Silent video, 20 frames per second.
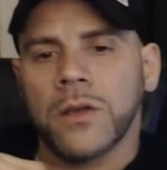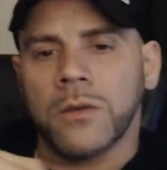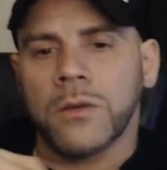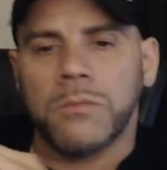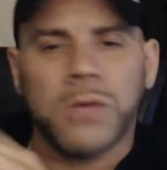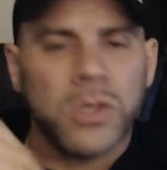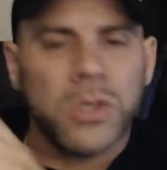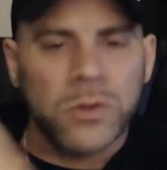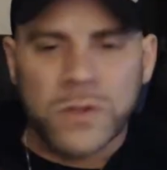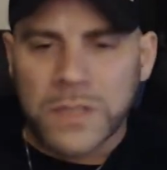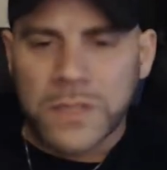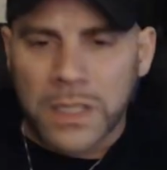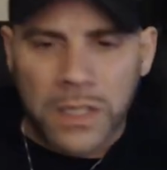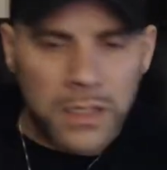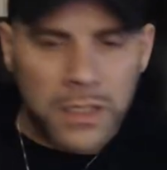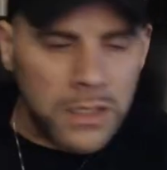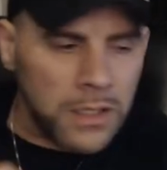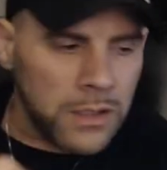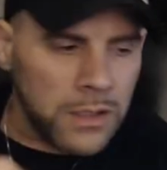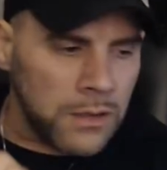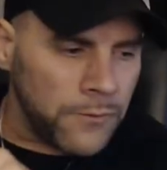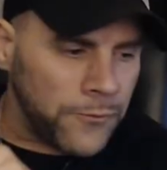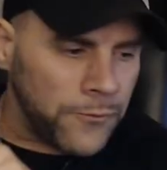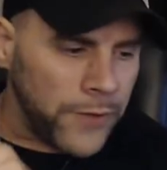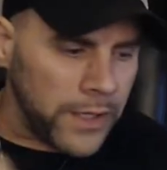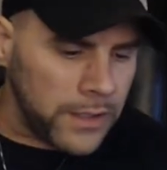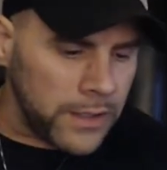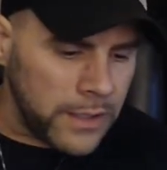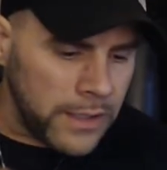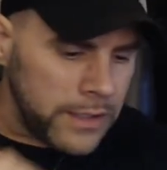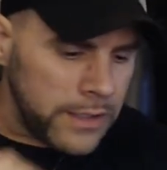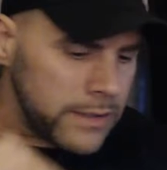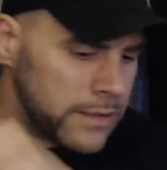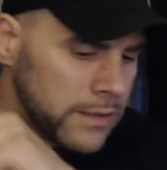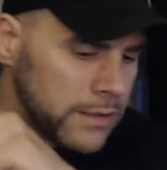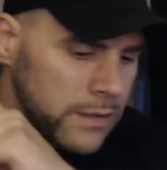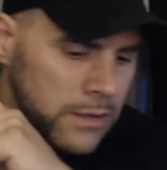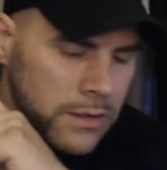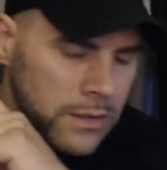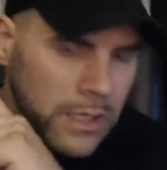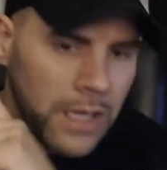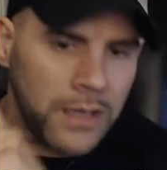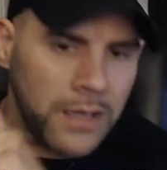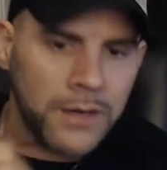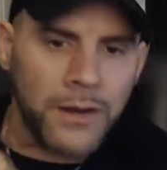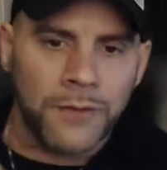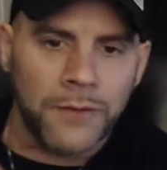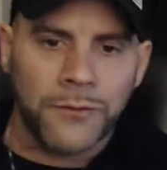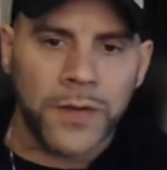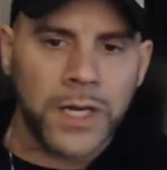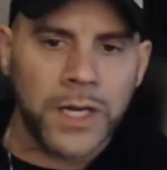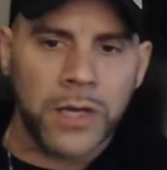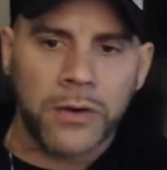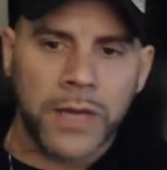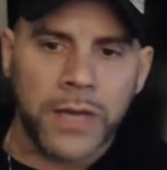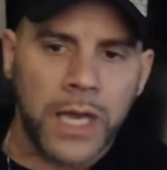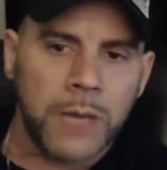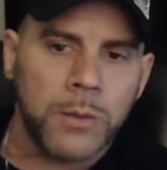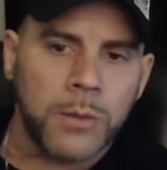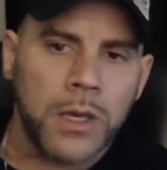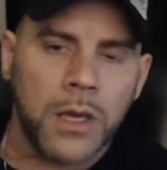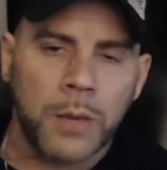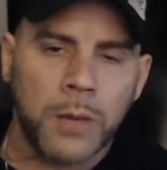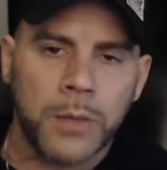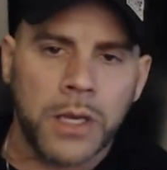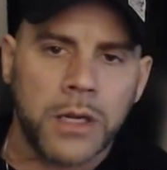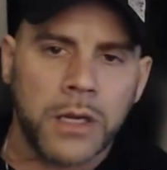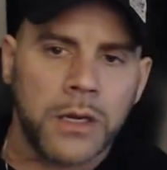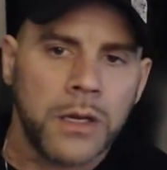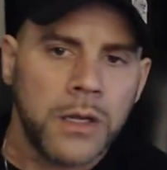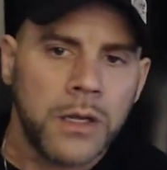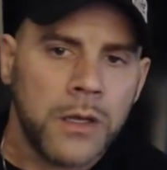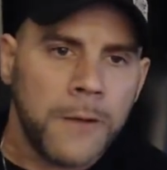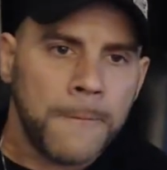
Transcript: music and fitness and, and, and video gaming. I mean,